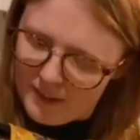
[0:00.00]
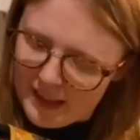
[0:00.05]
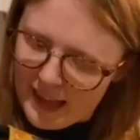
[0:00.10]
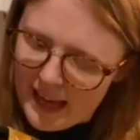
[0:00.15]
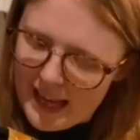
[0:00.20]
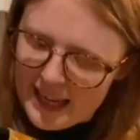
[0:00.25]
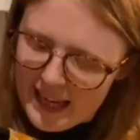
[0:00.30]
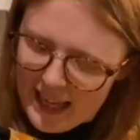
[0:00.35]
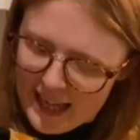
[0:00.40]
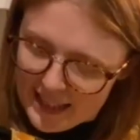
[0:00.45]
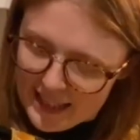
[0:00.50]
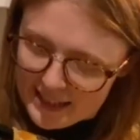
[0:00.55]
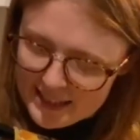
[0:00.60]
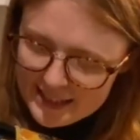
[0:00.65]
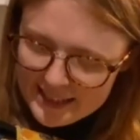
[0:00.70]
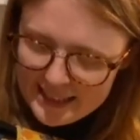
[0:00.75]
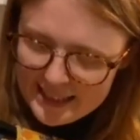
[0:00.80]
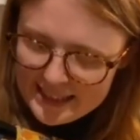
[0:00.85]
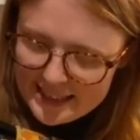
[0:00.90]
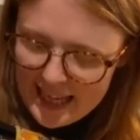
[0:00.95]
I like the
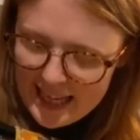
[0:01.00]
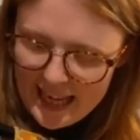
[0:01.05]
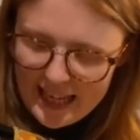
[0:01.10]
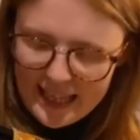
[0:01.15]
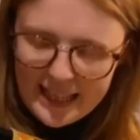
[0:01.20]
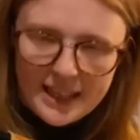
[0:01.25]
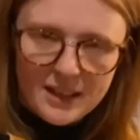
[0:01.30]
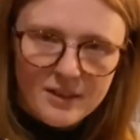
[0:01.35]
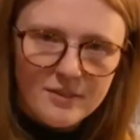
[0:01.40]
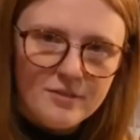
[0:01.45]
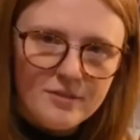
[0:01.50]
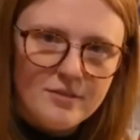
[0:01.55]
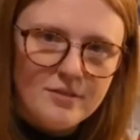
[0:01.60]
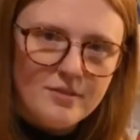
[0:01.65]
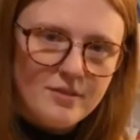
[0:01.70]
detailing of